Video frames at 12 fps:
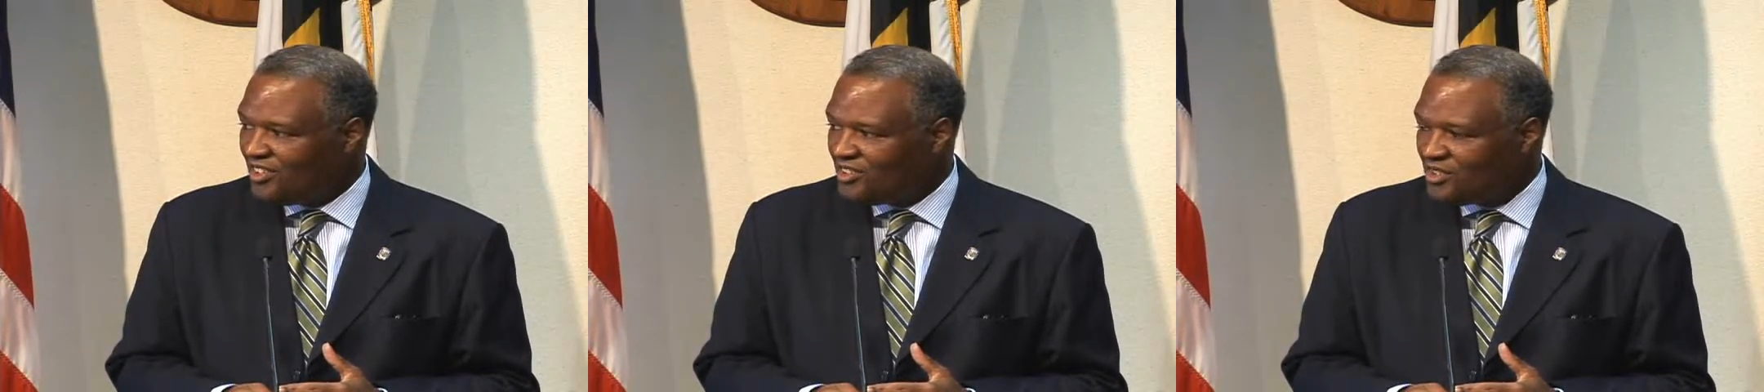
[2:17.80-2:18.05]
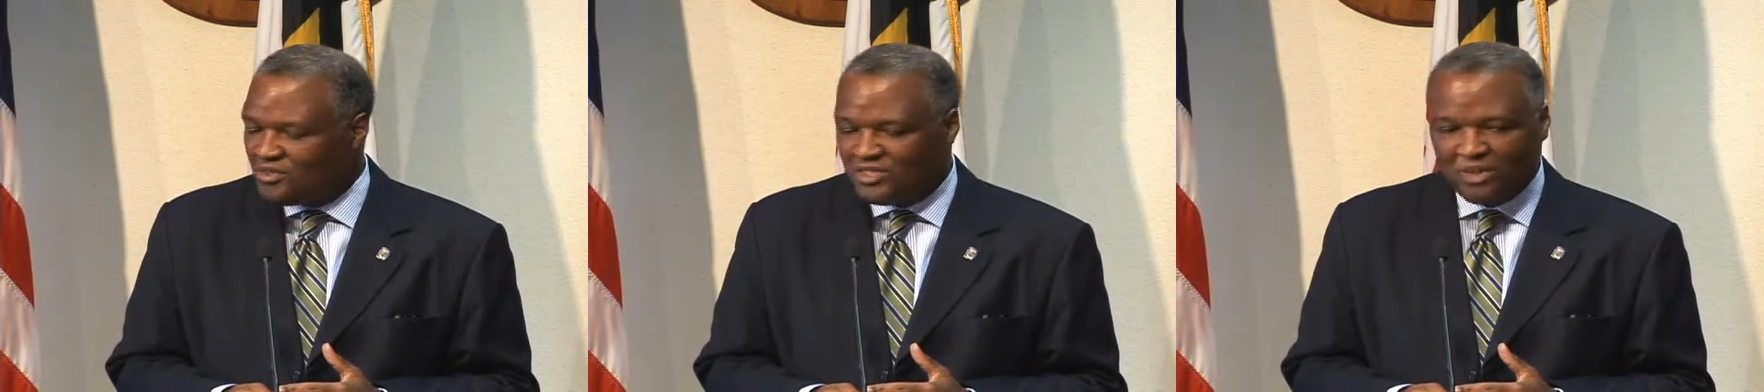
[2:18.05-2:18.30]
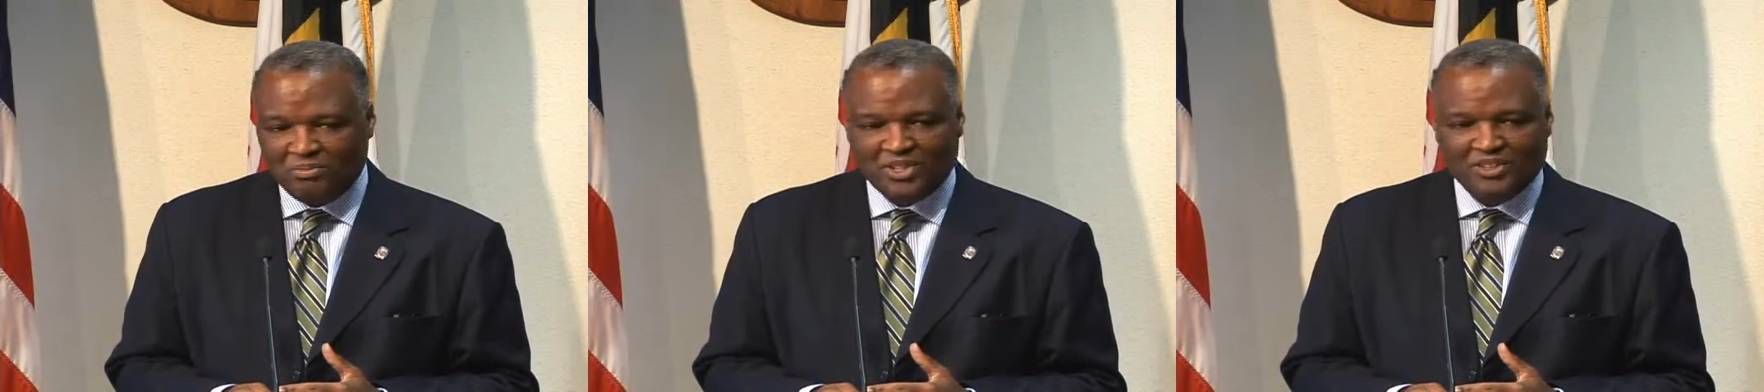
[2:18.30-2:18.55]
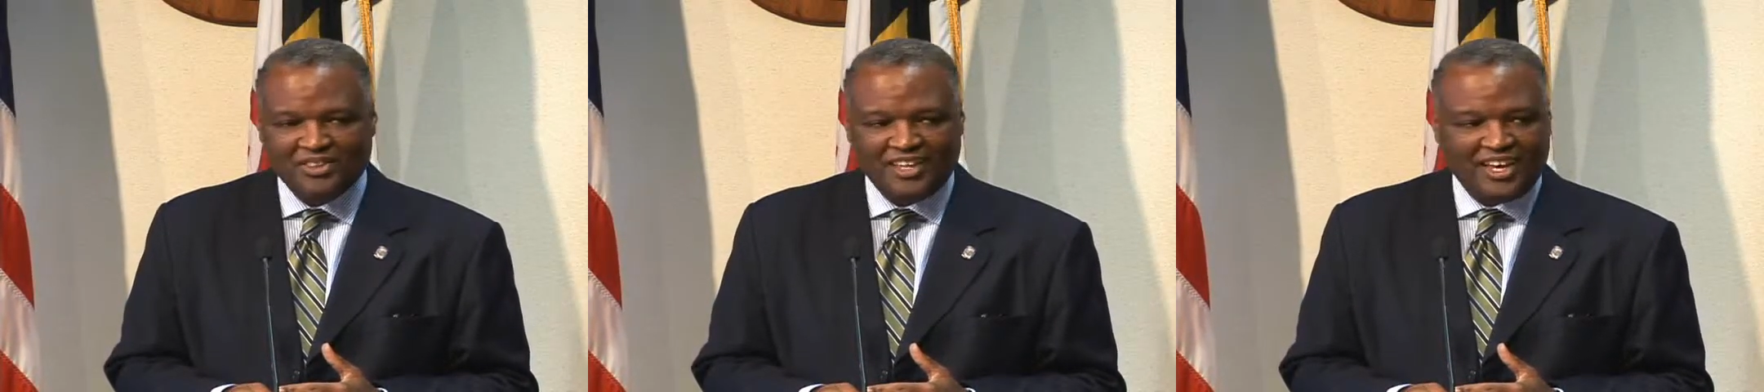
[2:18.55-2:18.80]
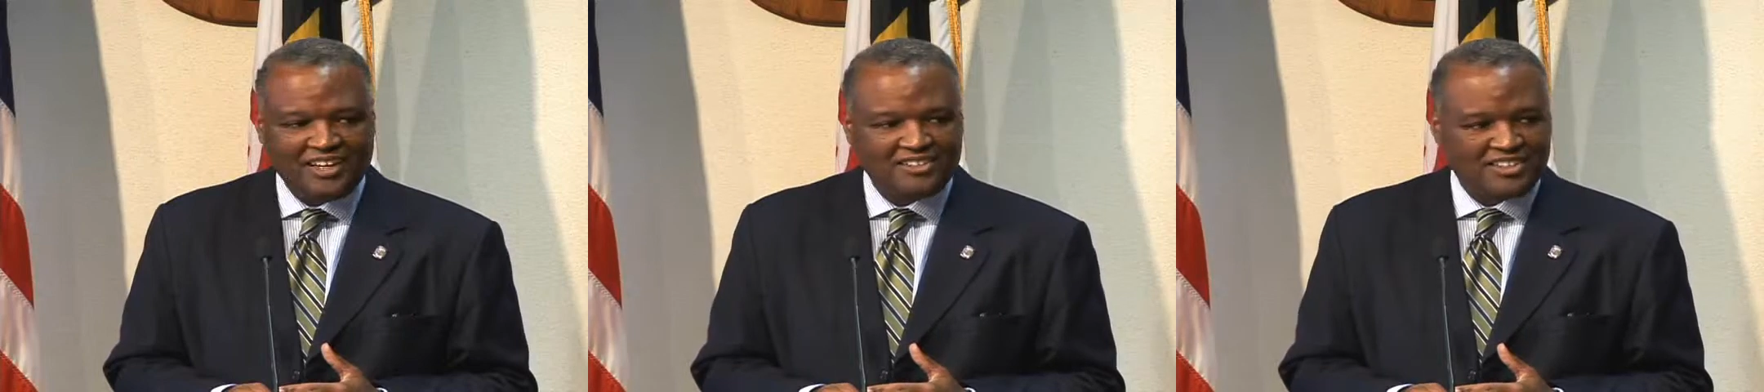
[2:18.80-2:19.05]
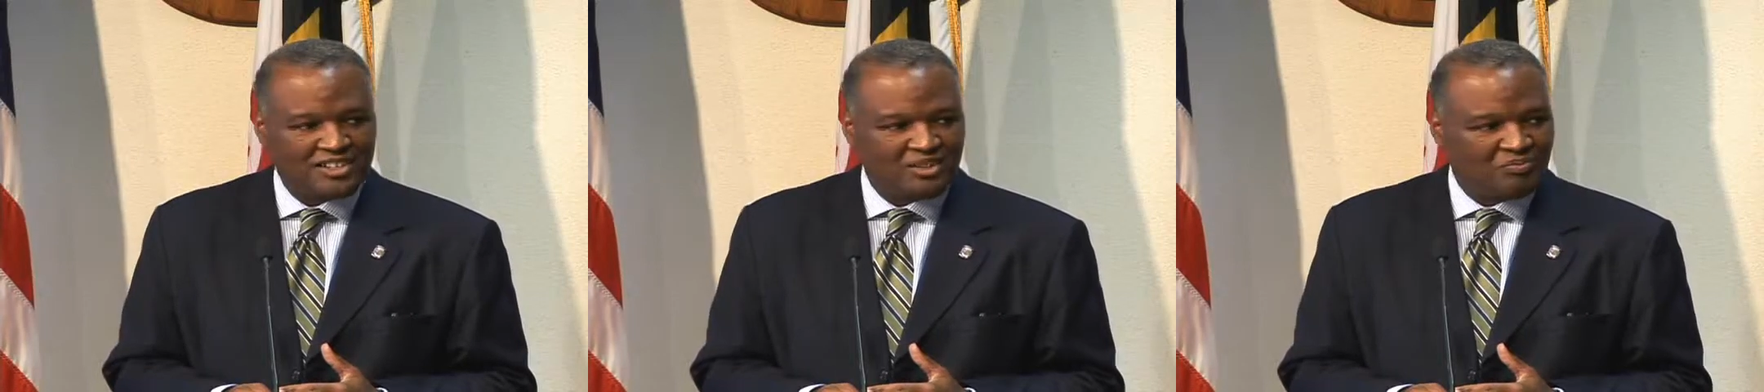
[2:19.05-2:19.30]
do something
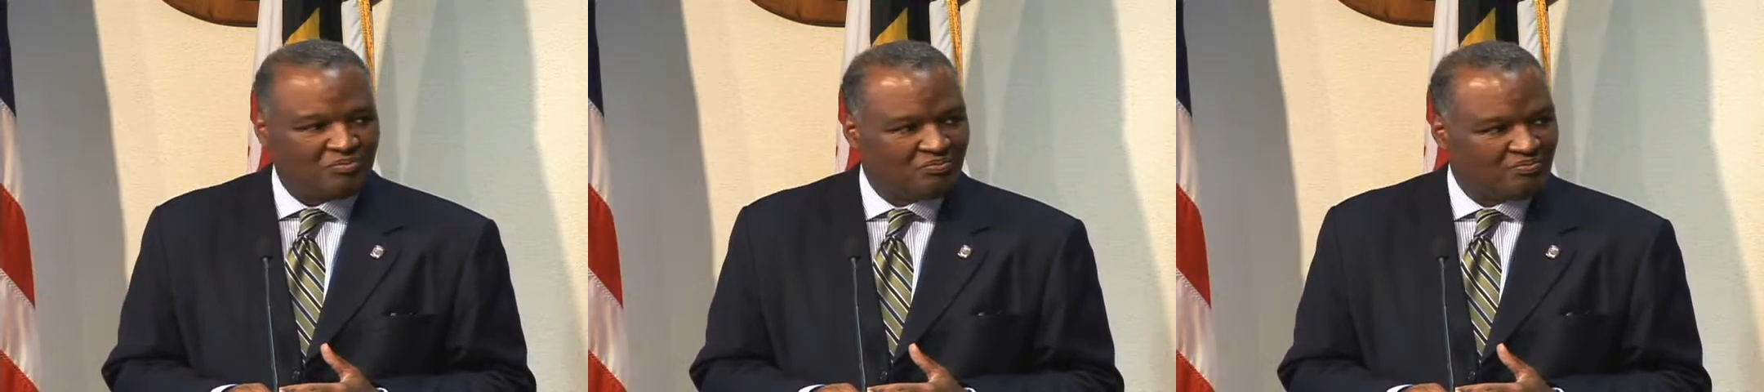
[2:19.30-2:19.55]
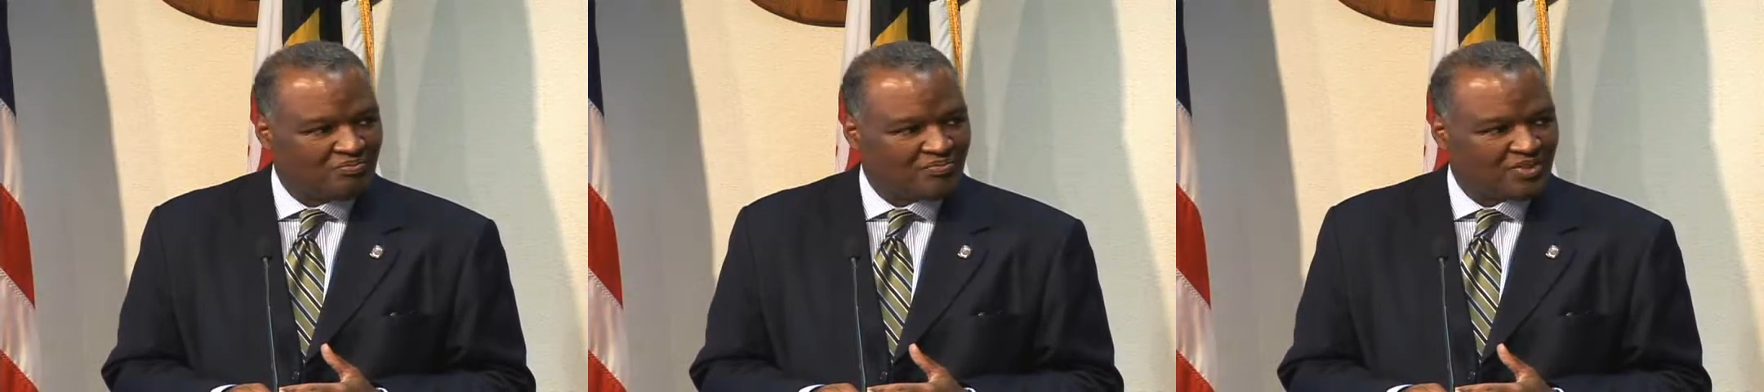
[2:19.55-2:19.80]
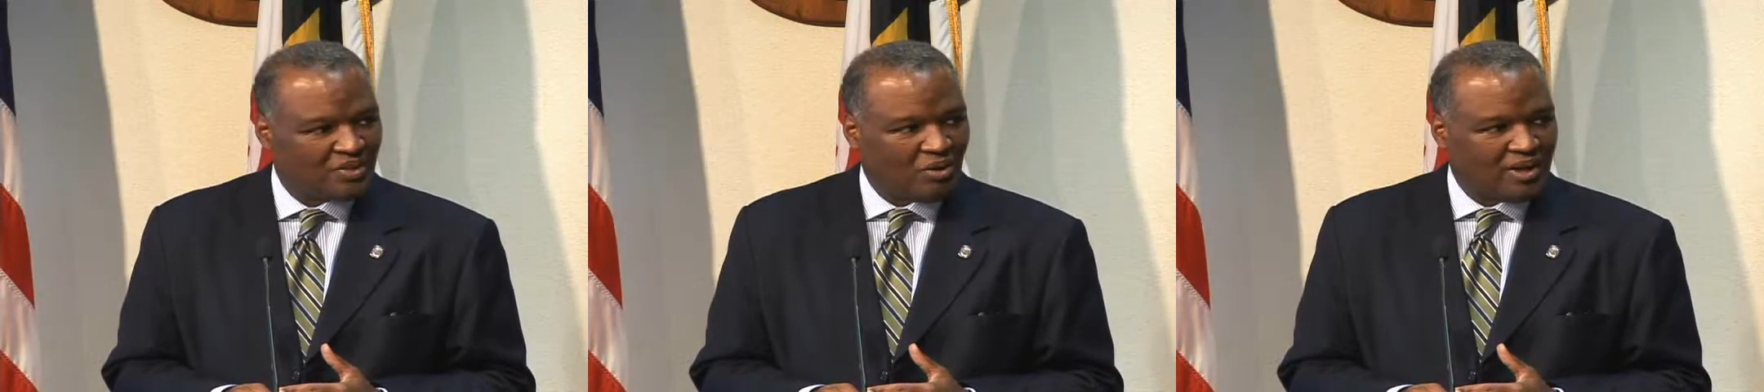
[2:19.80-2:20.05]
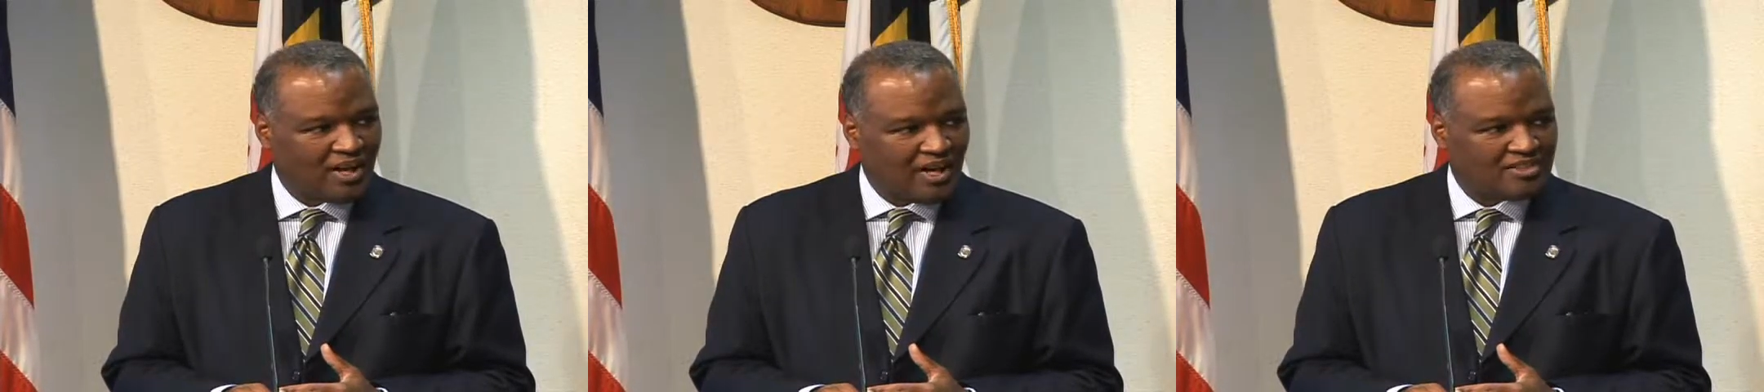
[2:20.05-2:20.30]
that quite